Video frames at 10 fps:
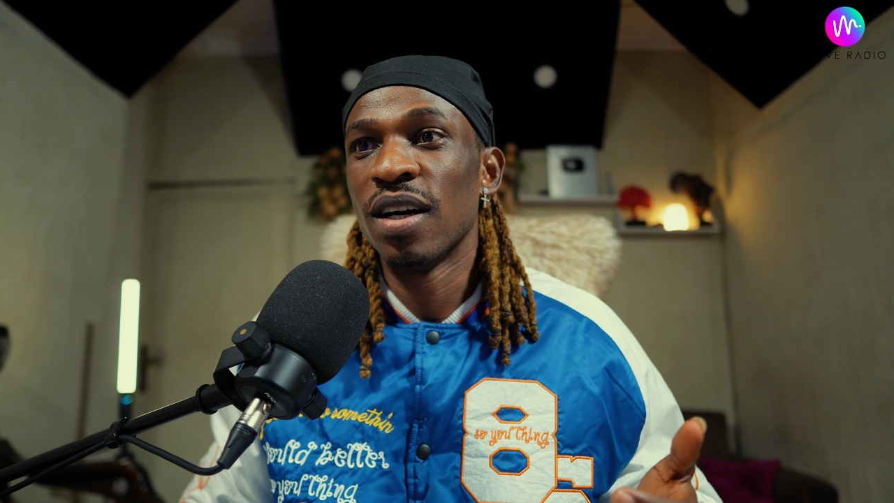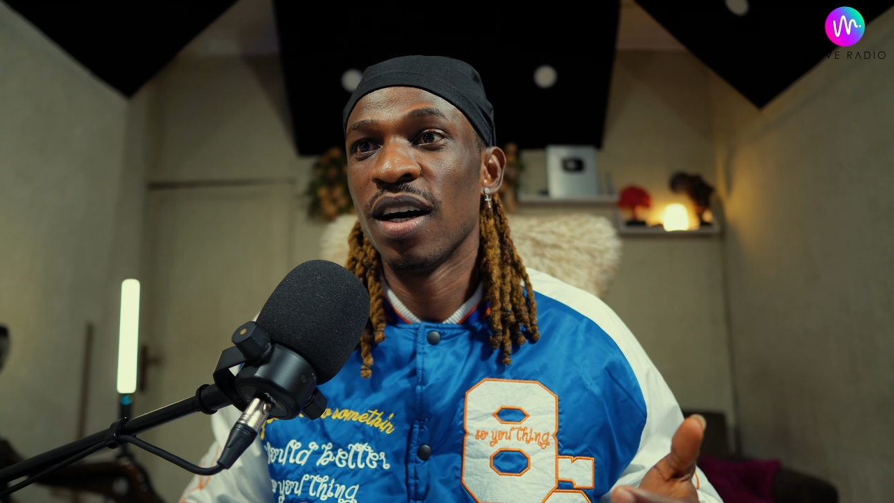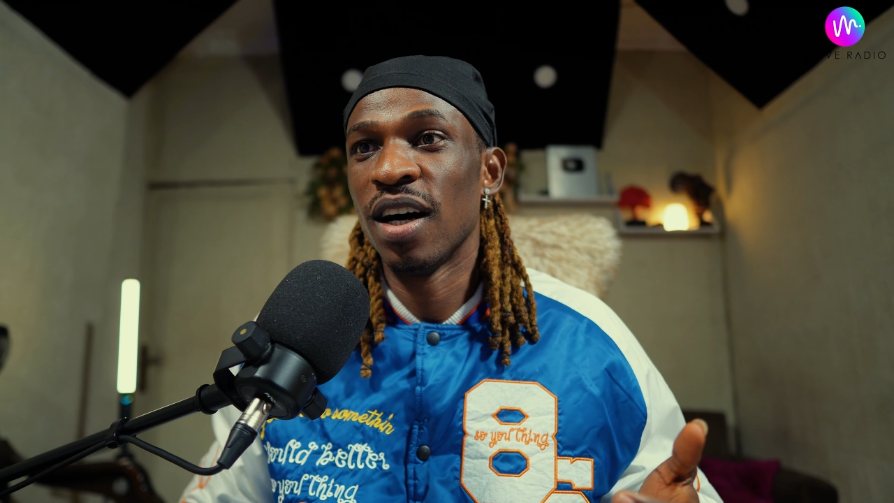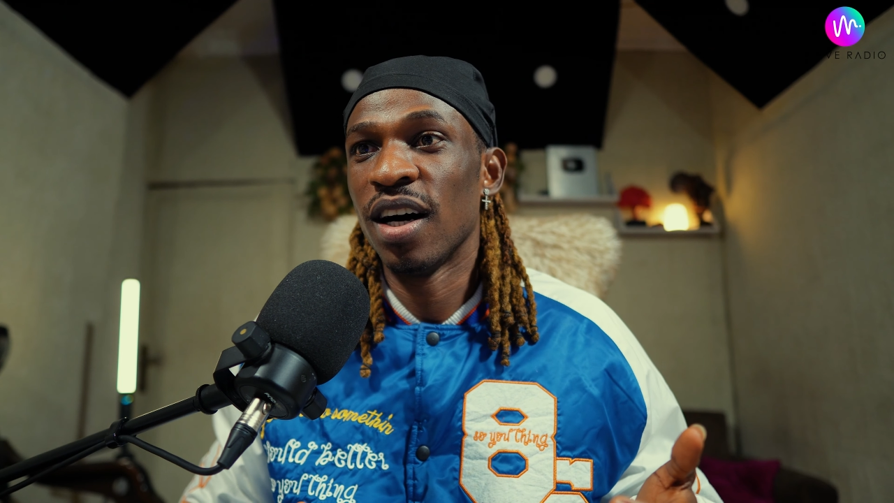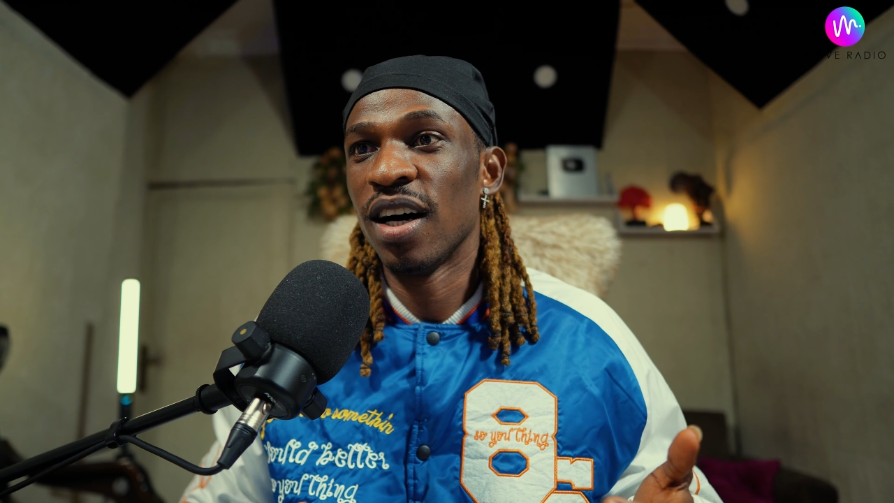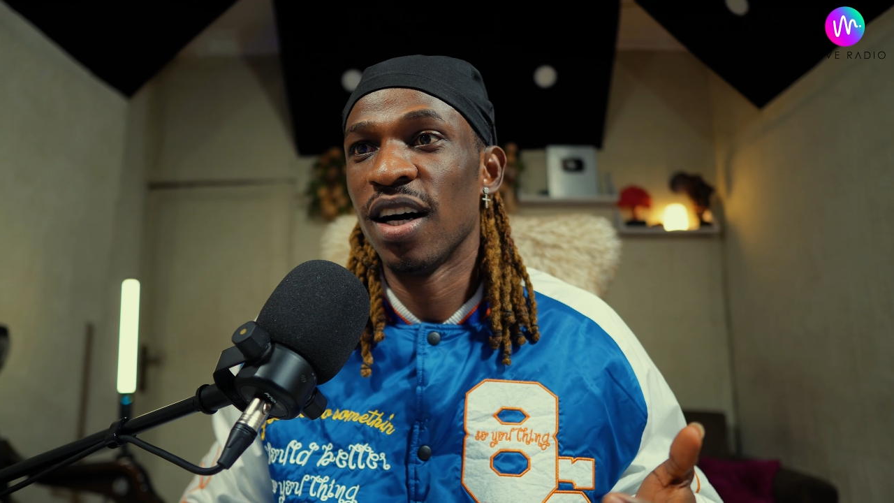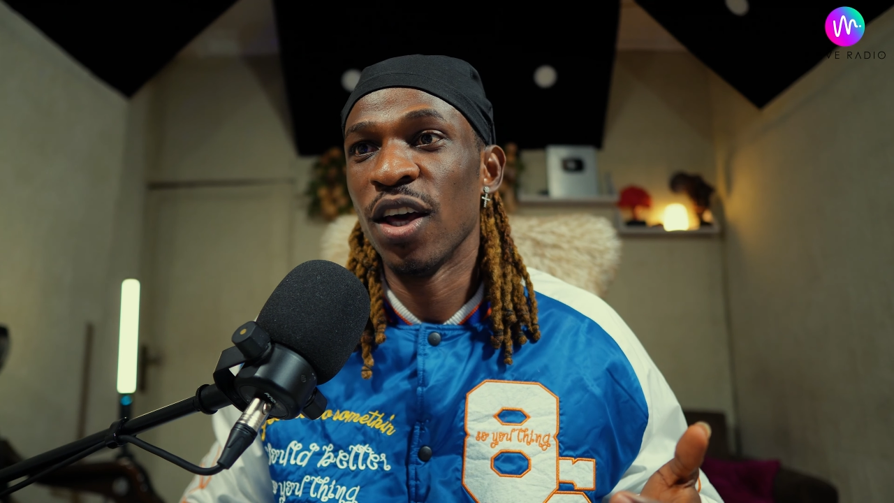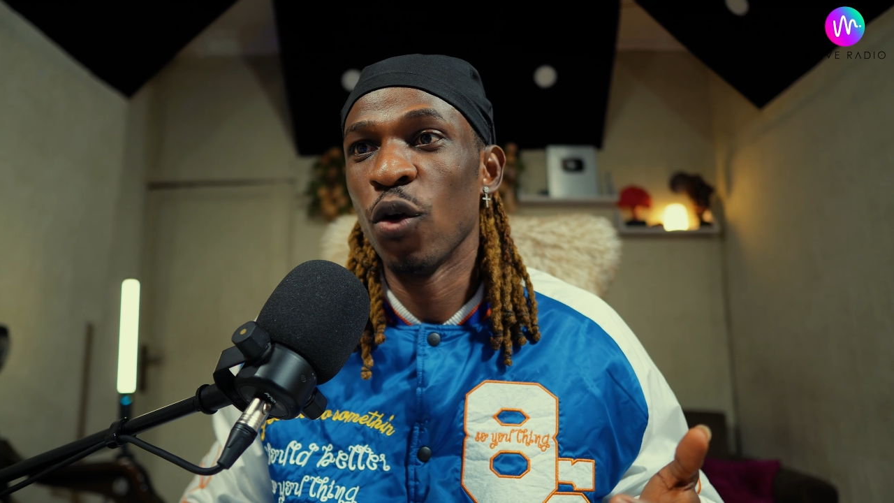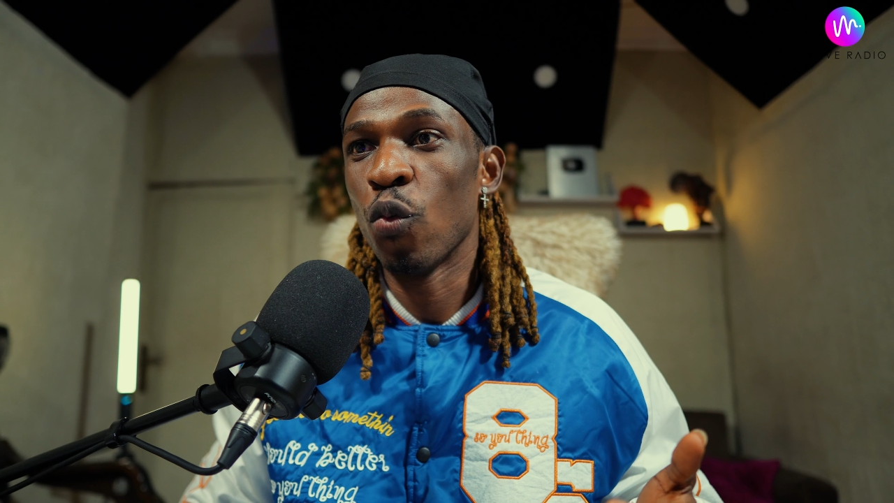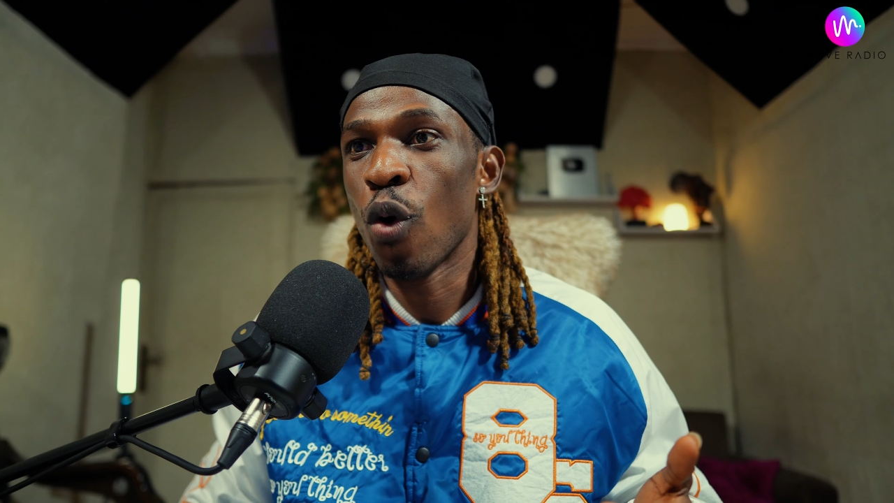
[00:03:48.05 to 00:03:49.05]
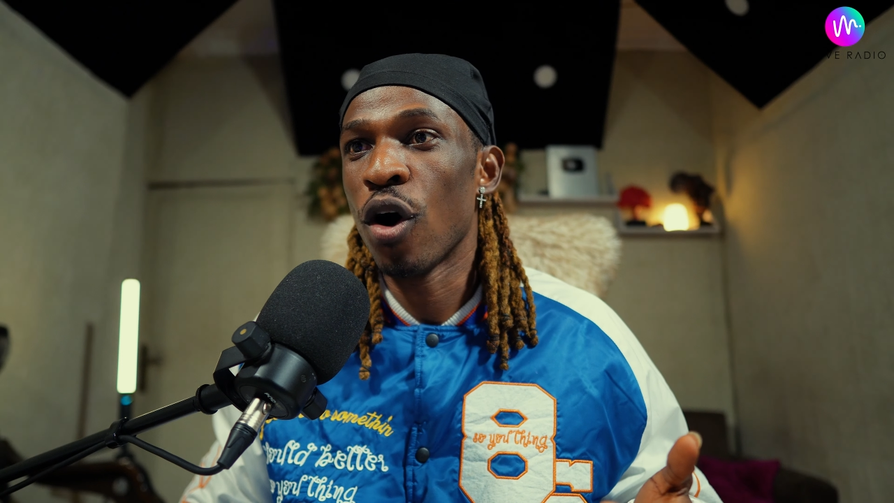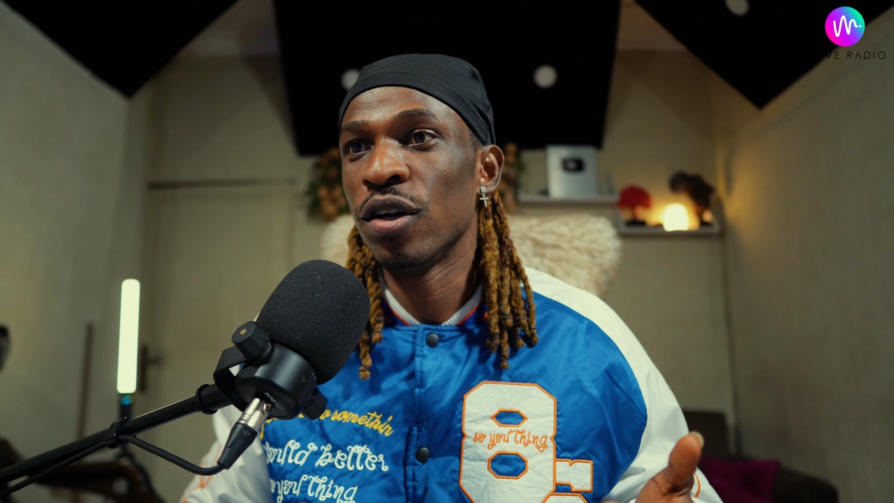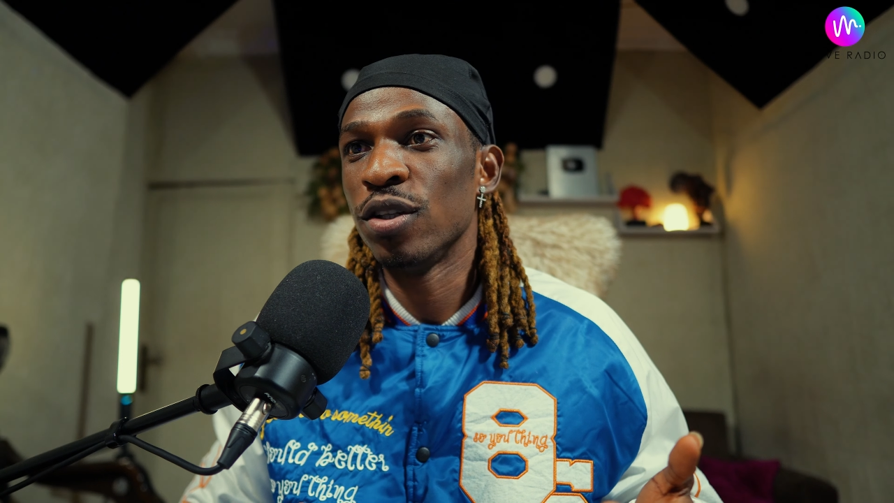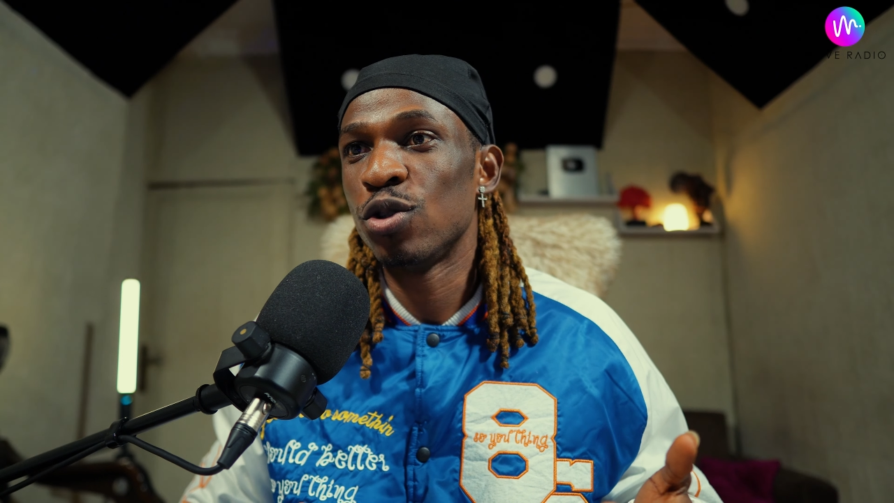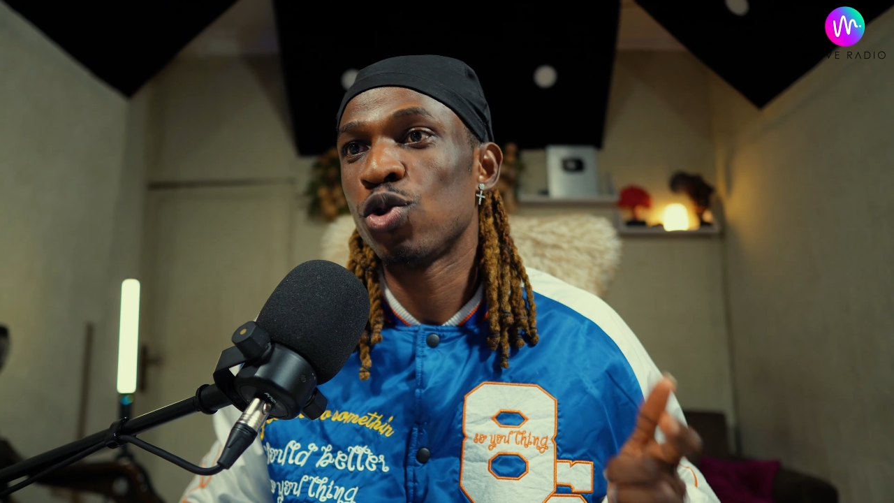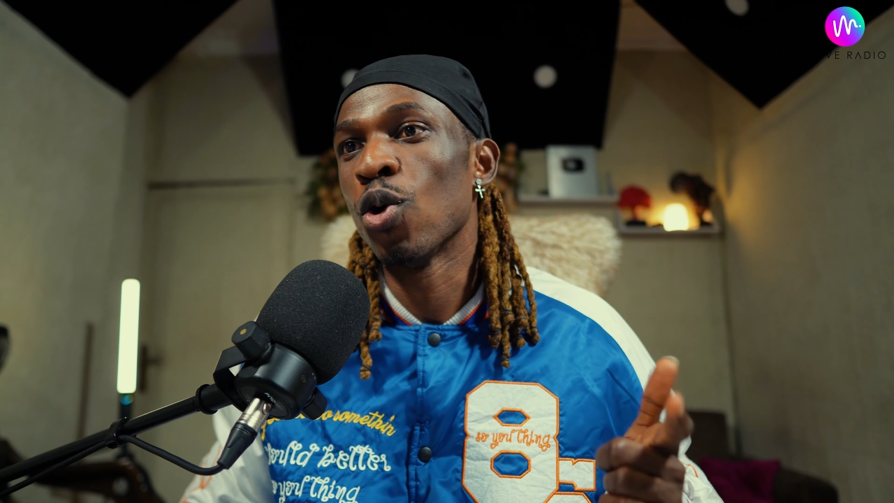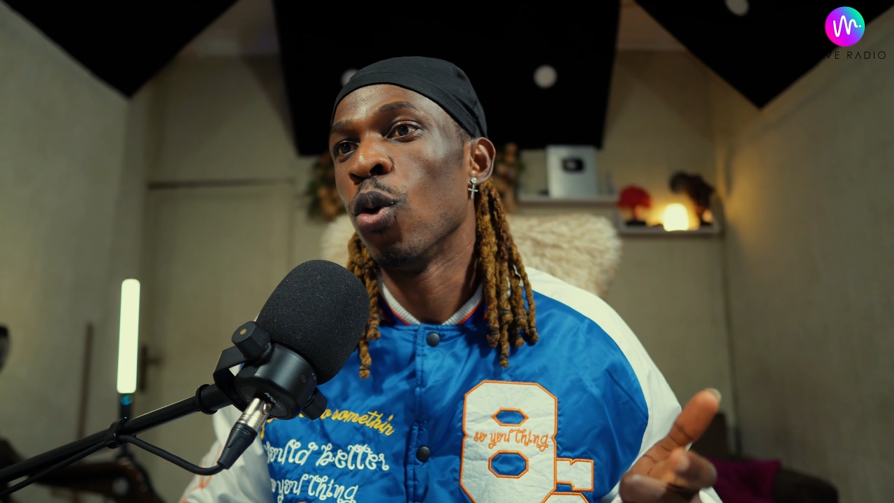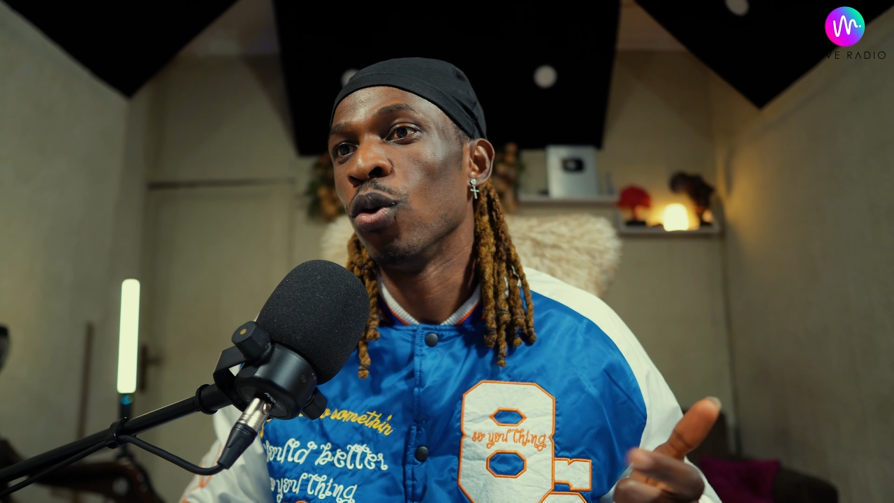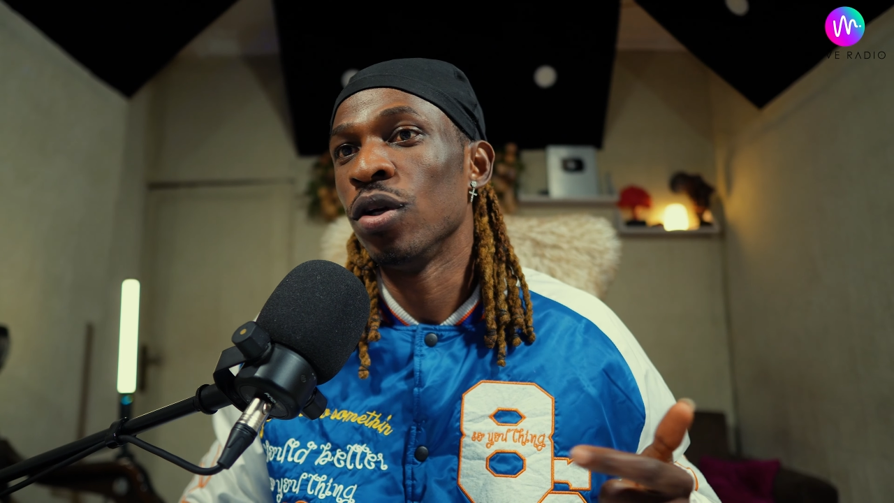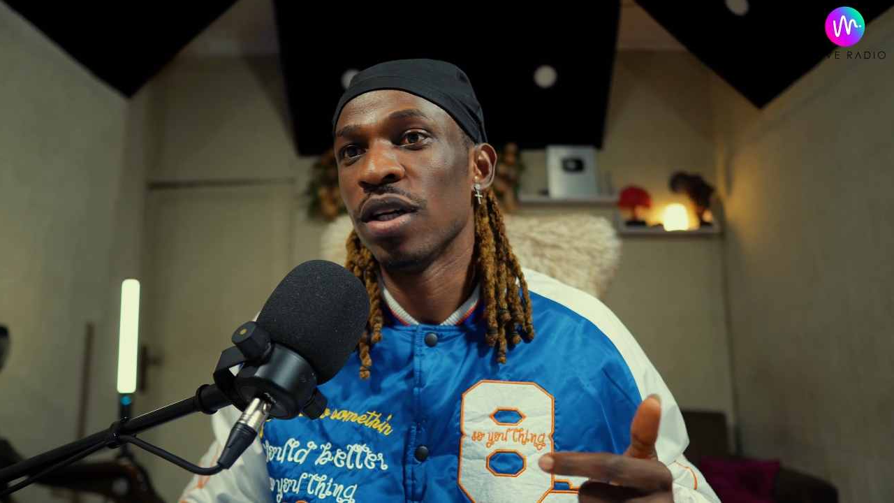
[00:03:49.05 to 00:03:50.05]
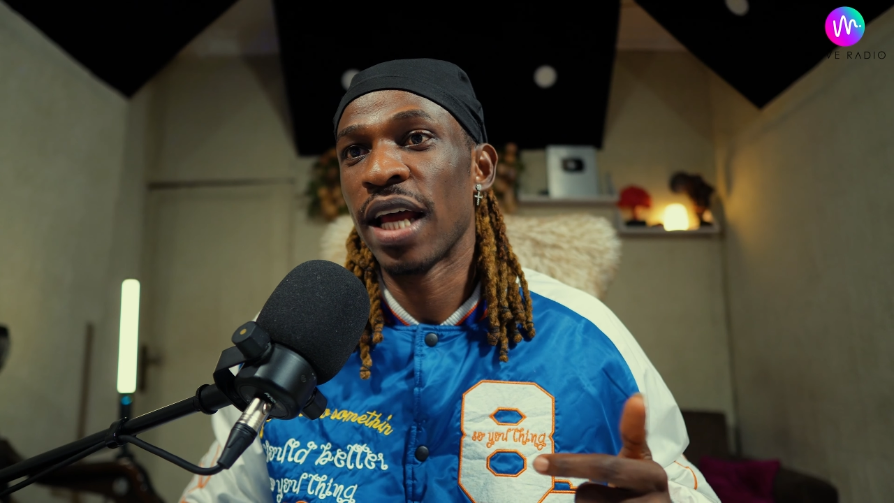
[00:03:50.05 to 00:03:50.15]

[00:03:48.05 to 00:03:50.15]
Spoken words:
tone,